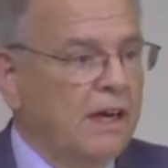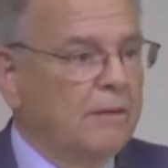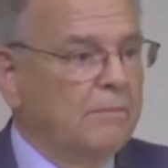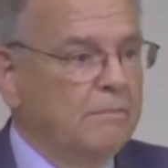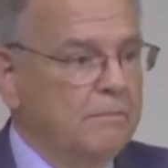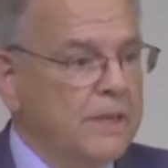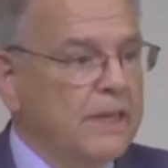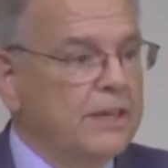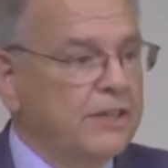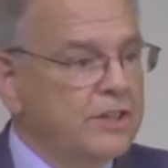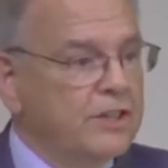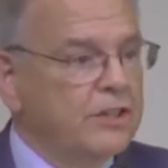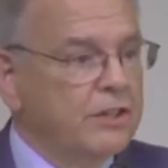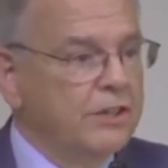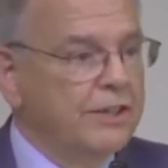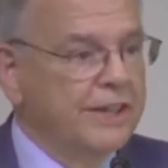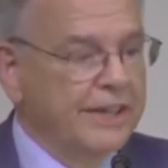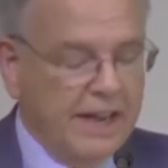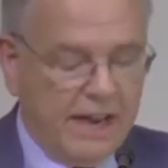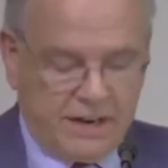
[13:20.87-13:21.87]
minister.
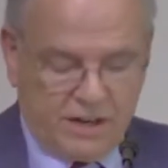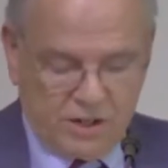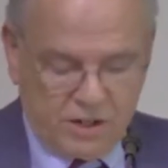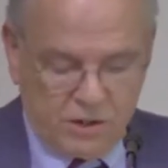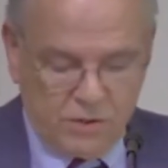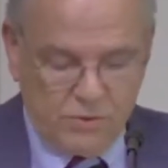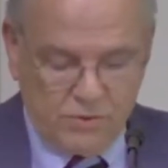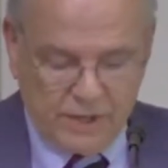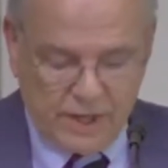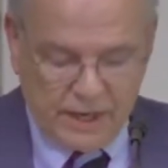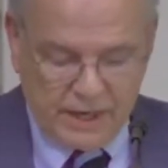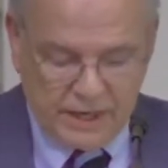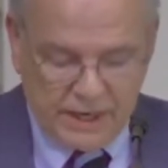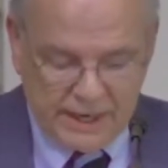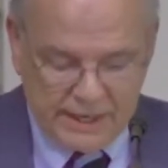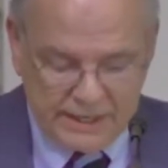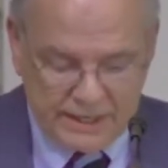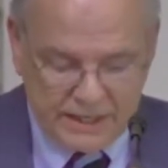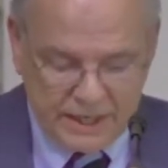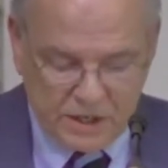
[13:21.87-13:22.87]
You got to do that. And
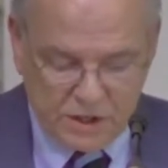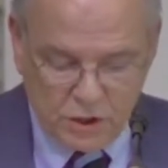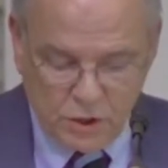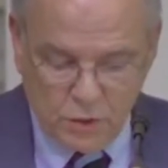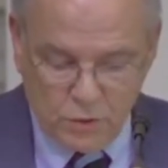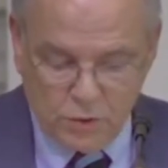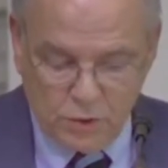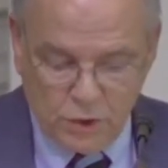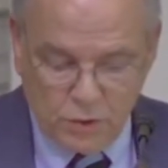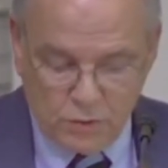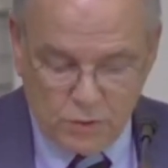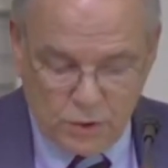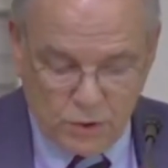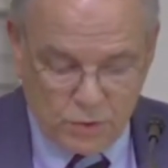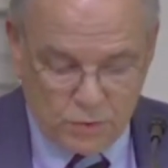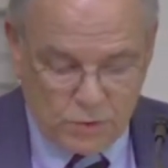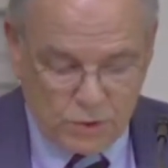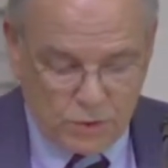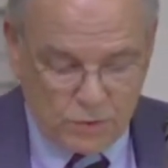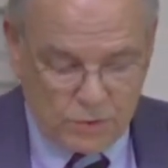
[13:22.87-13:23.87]
I said, no, no,
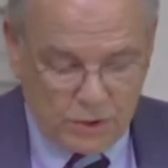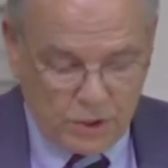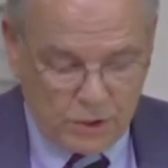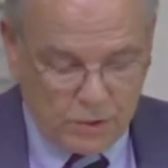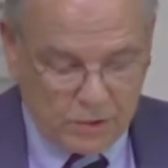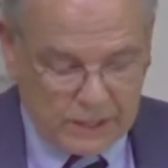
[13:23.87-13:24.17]
no, no, no.